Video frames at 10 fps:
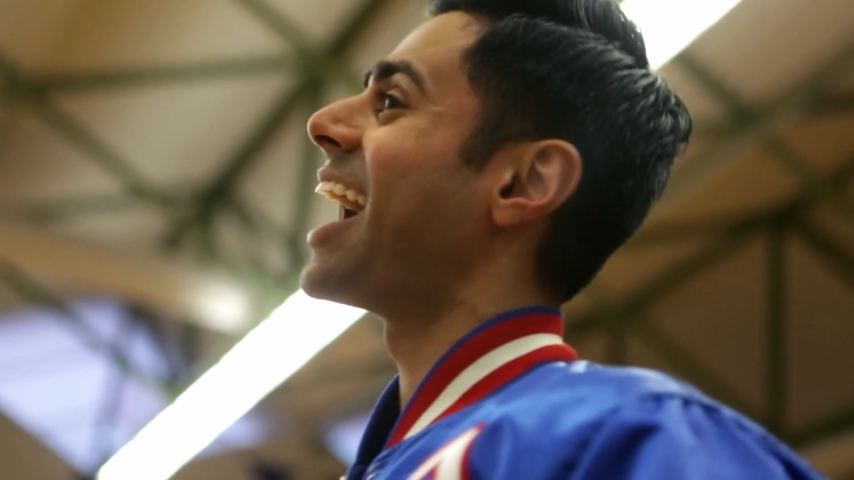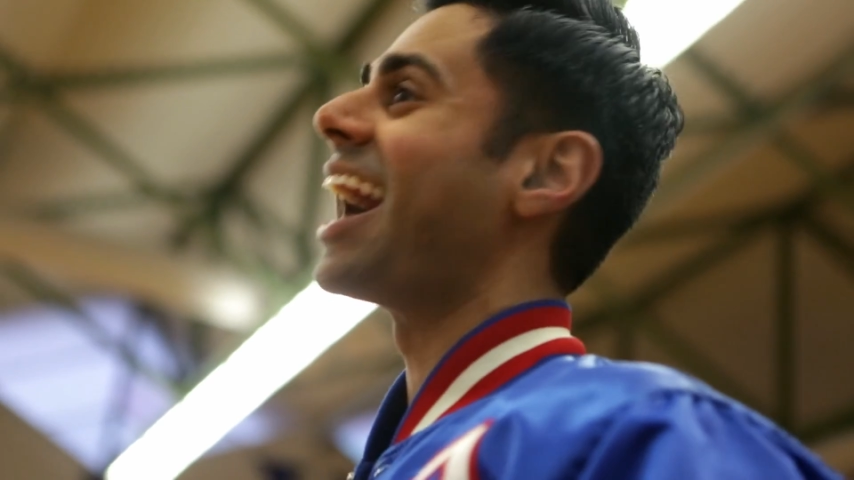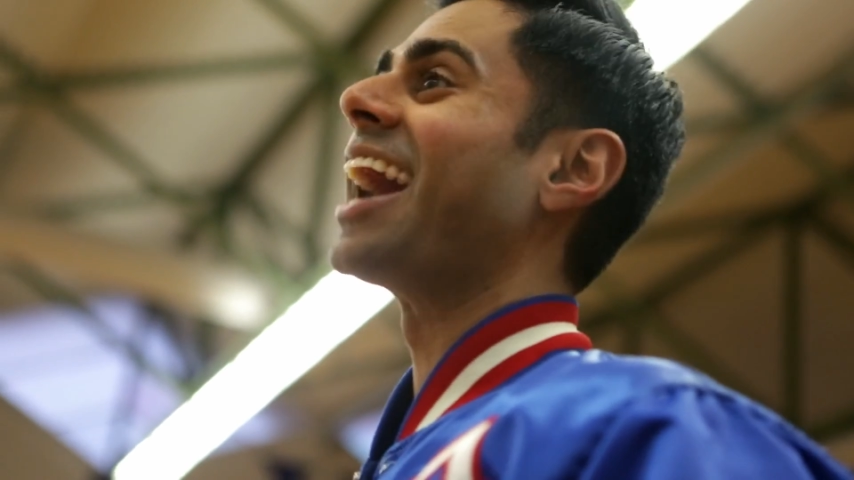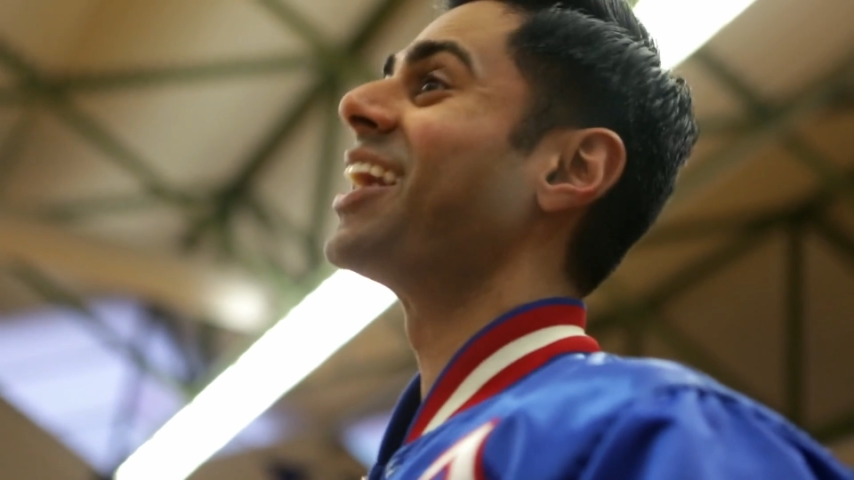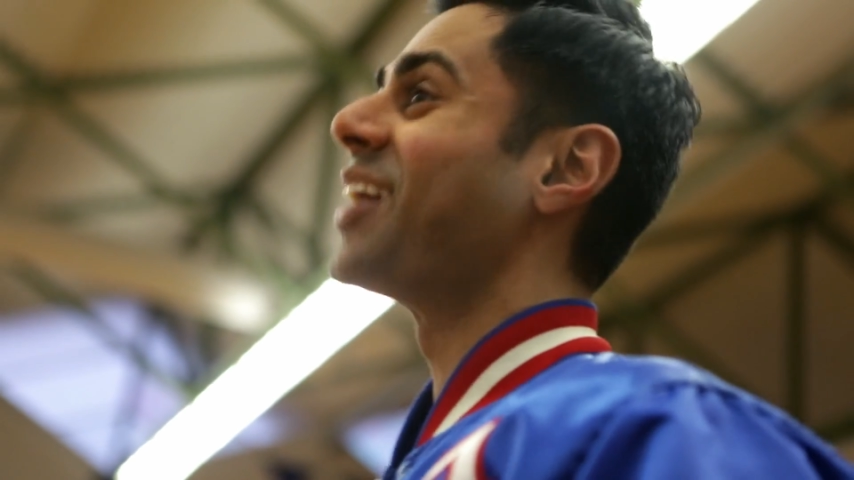
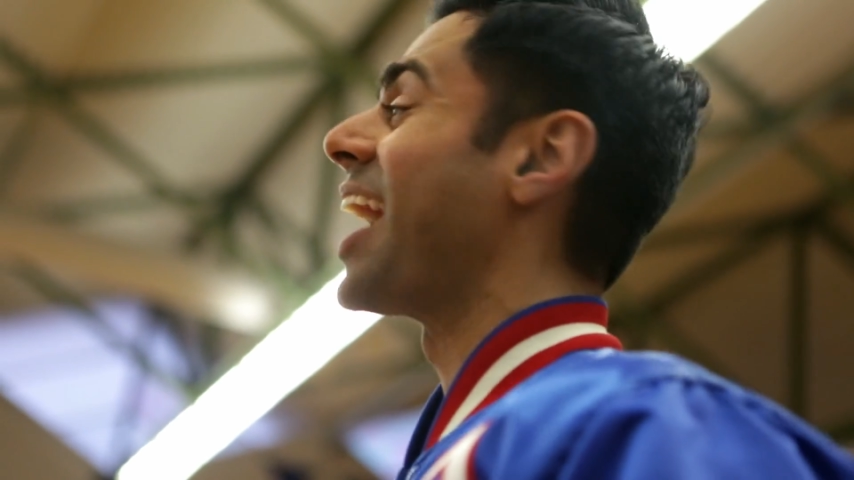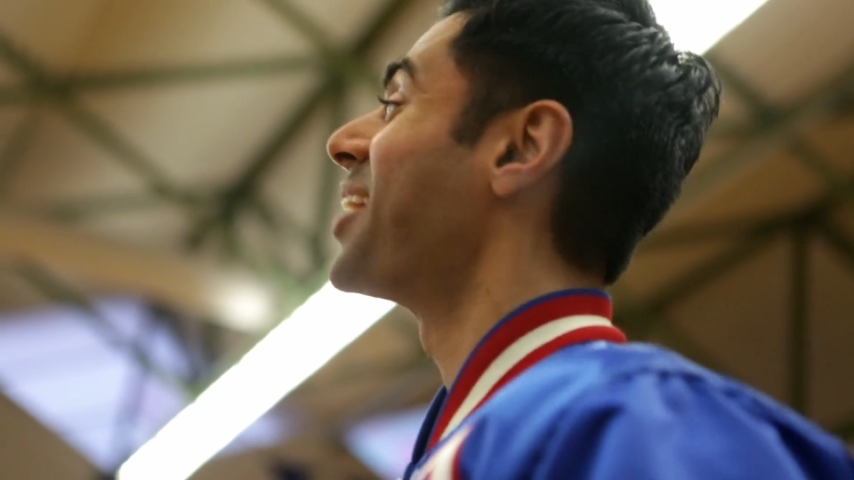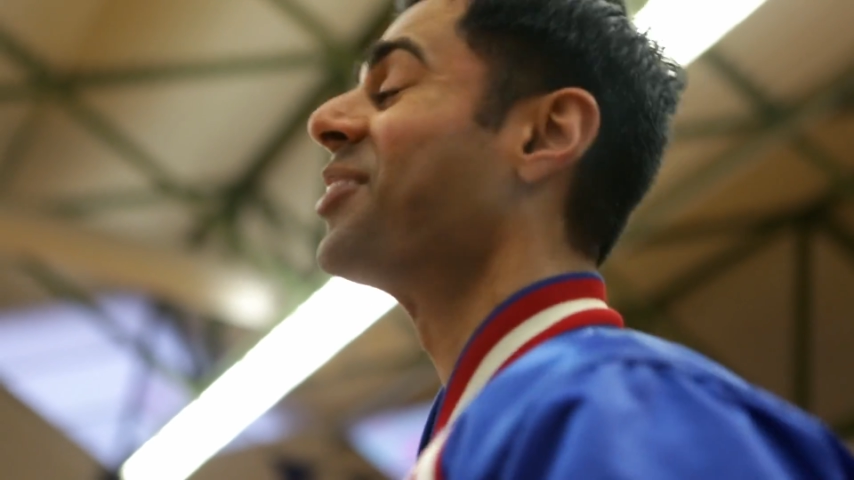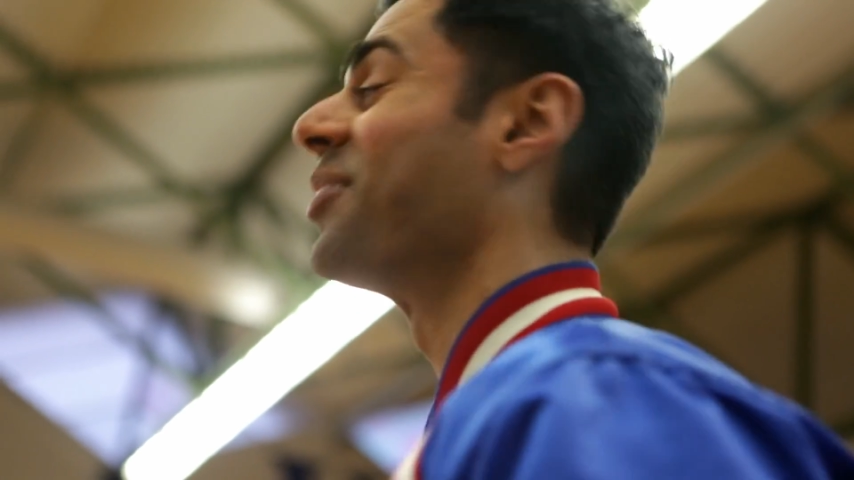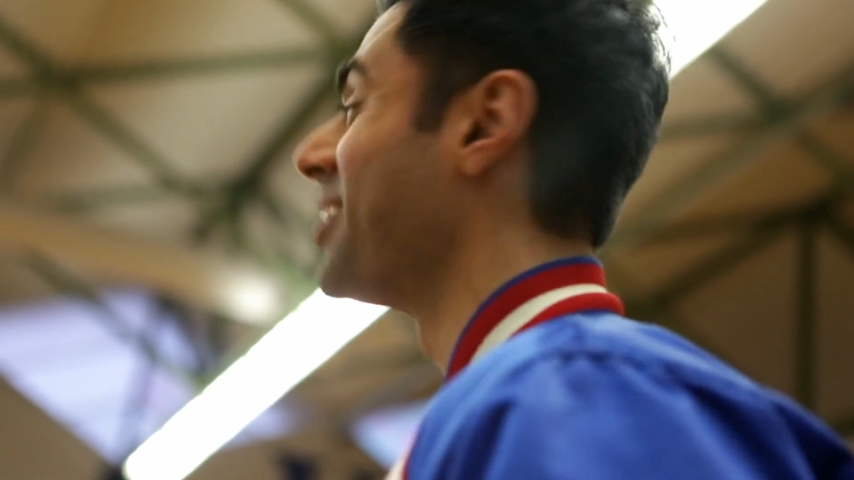I
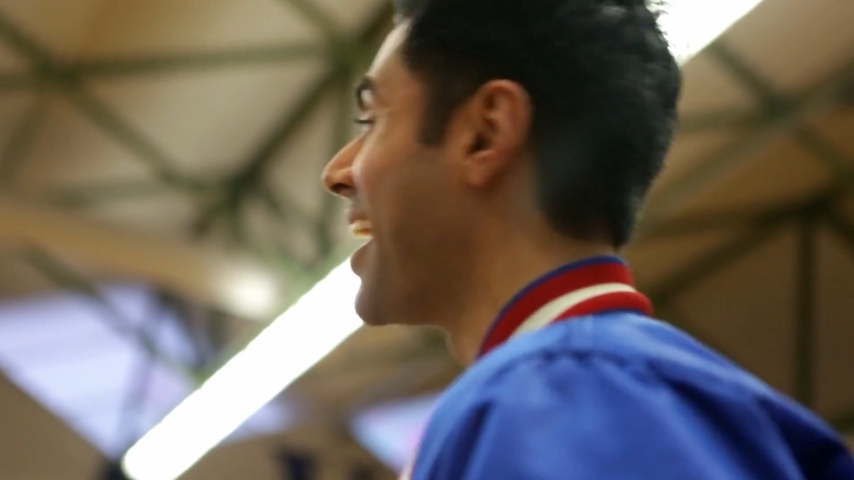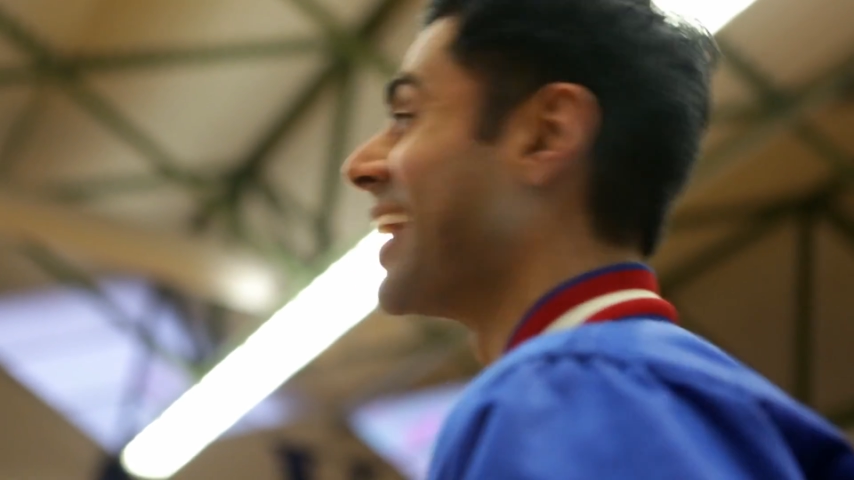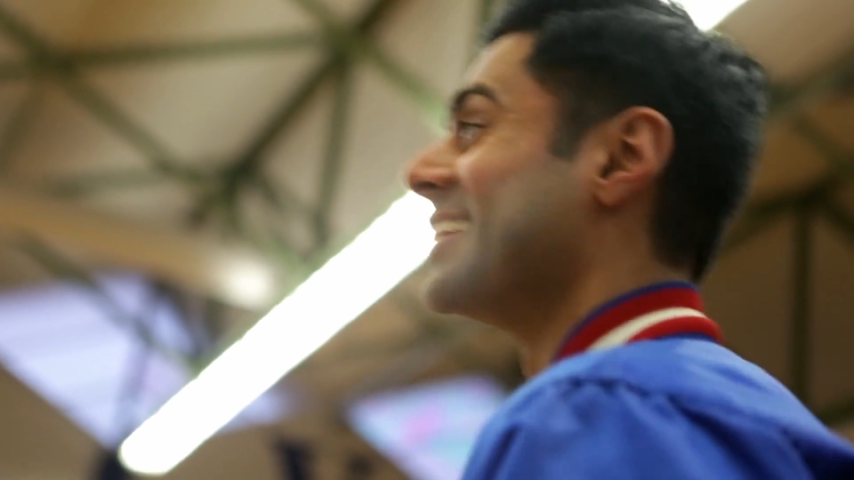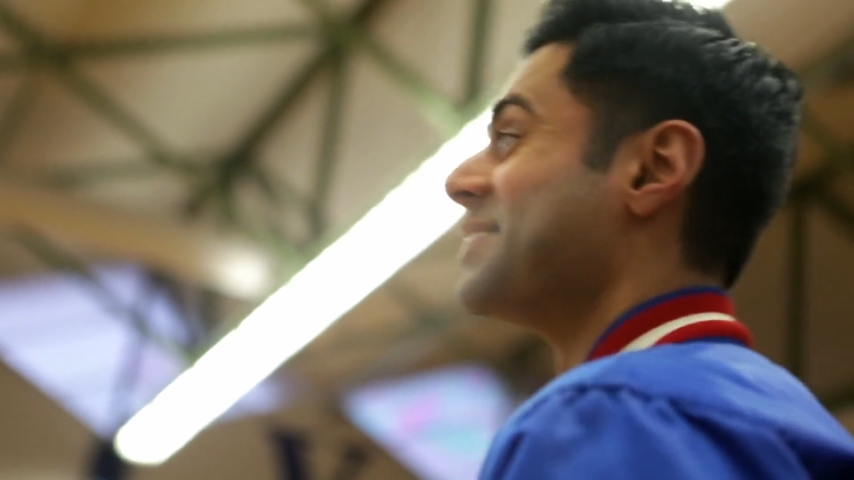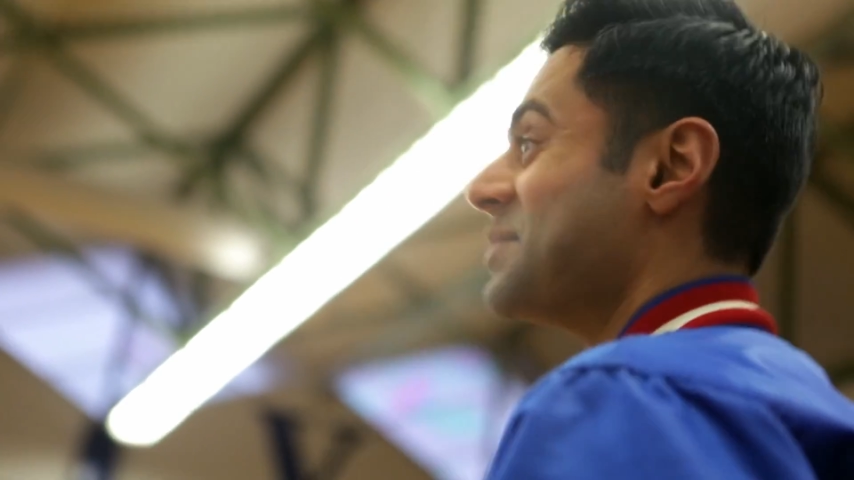don't know a lot
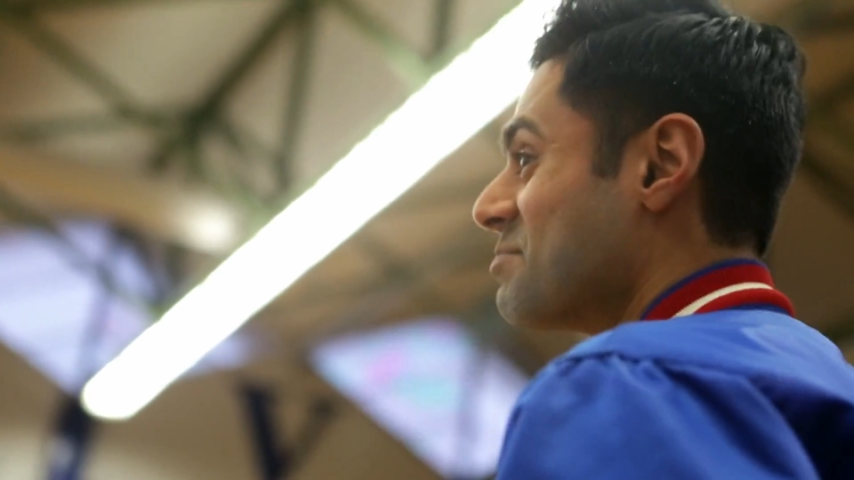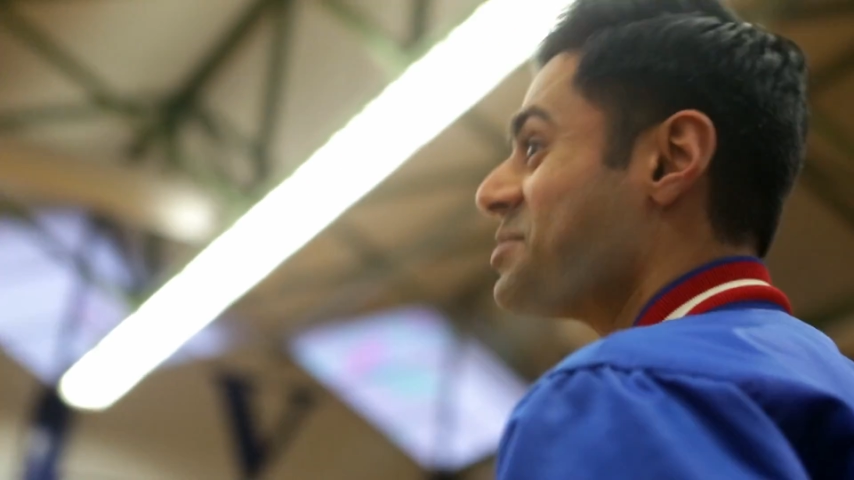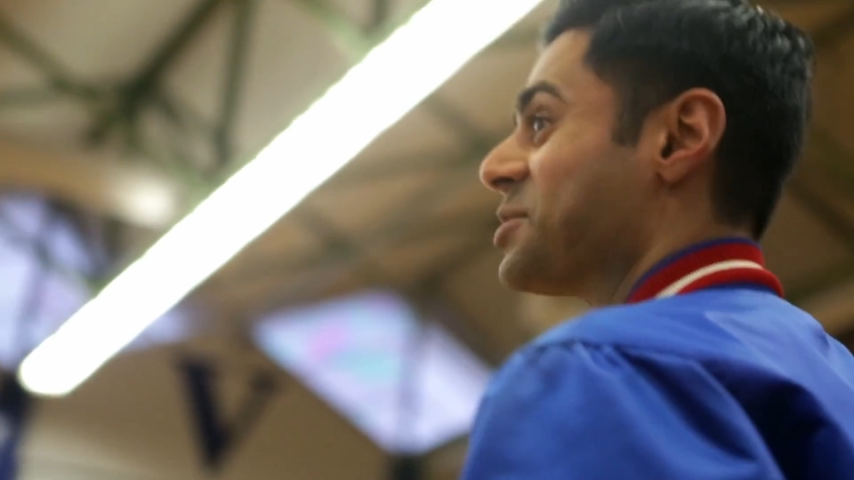of